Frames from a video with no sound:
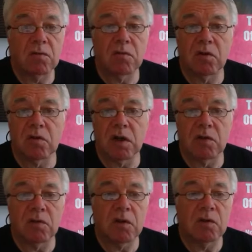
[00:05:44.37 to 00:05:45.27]
first
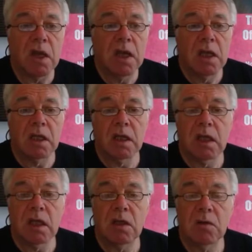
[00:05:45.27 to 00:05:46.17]
things first,
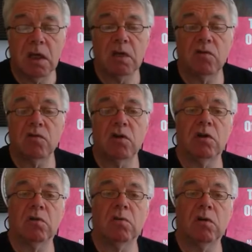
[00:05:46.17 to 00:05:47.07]
the UK
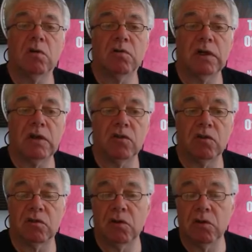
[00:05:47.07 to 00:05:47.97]
trial of
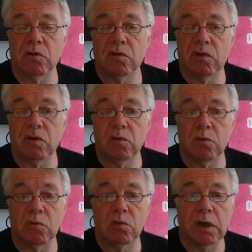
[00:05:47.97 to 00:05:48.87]
electric scooters has
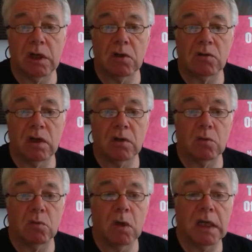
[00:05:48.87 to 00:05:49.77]
already got
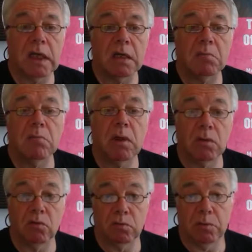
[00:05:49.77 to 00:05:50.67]
underway in
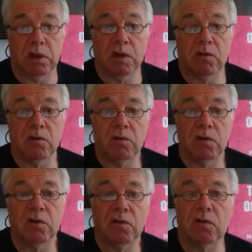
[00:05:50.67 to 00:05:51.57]
Middlesbrough. That's the
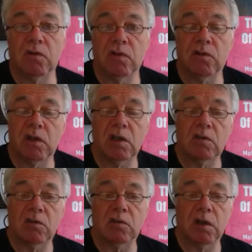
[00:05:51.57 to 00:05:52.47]
first city
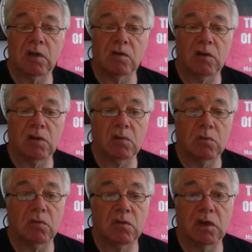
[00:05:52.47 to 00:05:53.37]
to actually
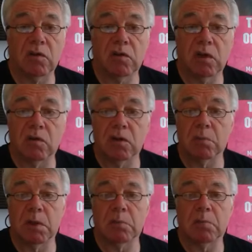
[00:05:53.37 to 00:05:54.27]
launch these things, and they're
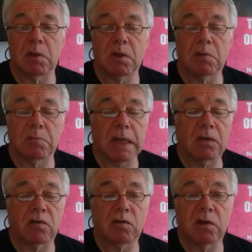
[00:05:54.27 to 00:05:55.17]
being
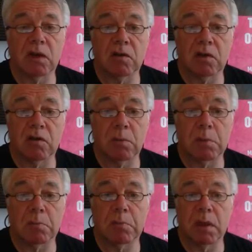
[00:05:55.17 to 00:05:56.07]
banks for these things are
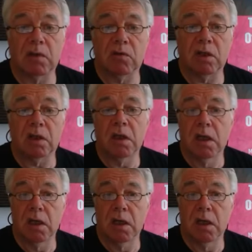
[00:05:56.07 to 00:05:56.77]
being placed in